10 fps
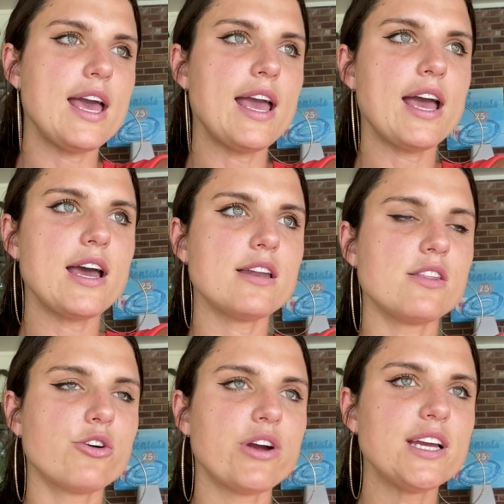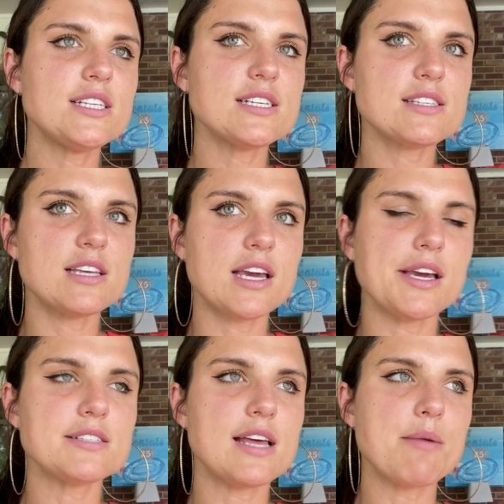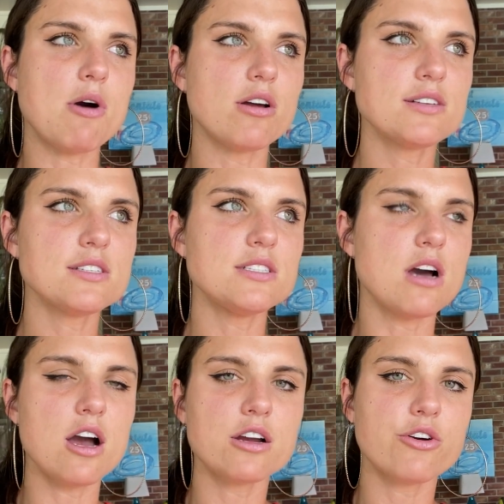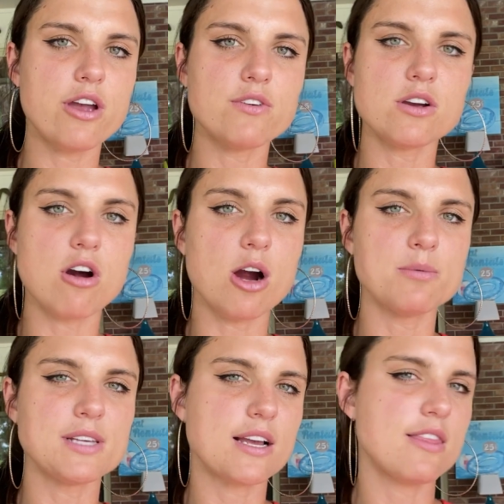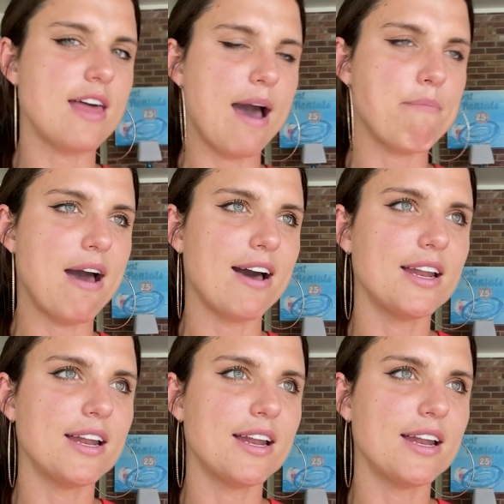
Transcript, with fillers: And the craziest thing is that I'm honestly not craving carbs like that bad.